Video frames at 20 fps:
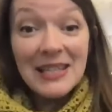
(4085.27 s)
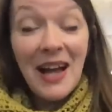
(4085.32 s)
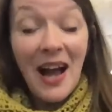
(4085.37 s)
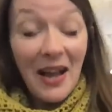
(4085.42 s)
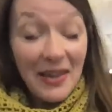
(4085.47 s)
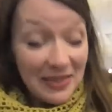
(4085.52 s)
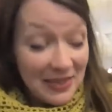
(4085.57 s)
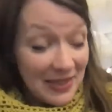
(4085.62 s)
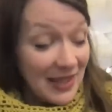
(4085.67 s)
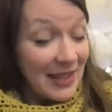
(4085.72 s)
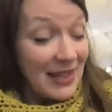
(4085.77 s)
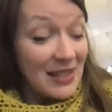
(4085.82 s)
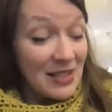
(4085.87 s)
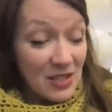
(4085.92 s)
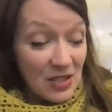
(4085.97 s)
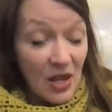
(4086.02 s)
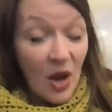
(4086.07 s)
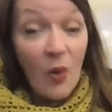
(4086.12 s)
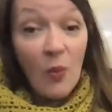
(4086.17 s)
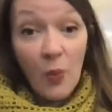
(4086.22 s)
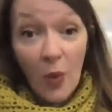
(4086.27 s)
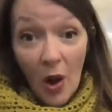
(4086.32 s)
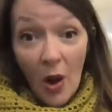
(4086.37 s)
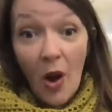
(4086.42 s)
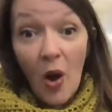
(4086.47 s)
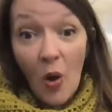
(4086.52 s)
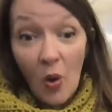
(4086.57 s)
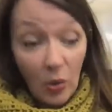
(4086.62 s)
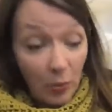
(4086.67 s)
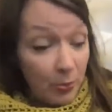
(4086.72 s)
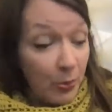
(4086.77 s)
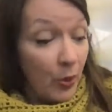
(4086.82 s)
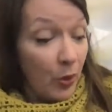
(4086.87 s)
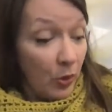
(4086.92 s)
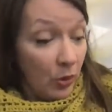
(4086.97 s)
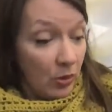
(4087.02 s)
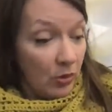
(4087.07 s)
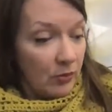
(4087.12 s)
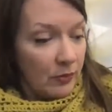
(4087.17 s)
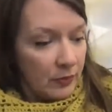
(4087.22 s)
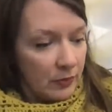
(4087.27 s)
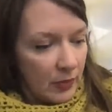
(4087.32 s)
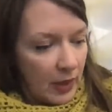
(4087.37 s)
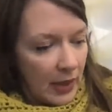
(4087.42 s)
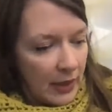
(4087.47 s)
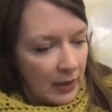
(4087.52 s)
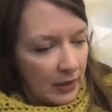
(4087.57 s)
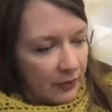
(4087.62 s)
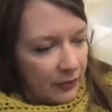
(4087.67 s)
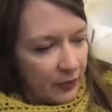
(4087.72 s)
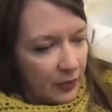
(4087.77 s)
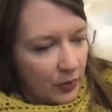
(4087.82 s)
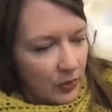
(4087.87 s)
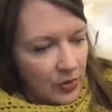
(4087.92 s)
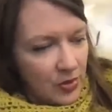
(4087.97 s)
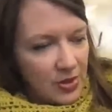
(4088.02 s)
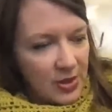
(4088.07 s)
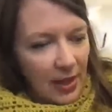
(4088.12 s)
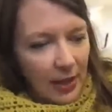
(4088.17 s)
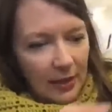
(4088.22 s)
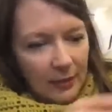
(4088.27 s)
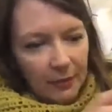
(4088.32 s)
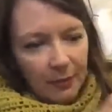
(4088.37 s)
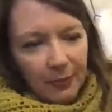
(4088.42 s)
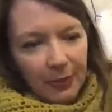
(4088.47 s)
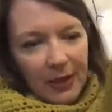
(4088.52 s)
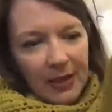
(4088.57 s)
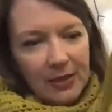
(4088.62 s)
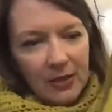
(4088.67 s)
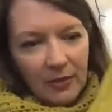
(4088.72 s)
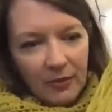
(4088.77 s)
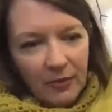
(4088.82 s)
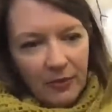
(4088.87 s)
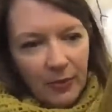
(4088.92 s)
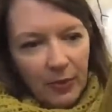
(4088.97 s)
I think it's a whole ball. And of course, that piece of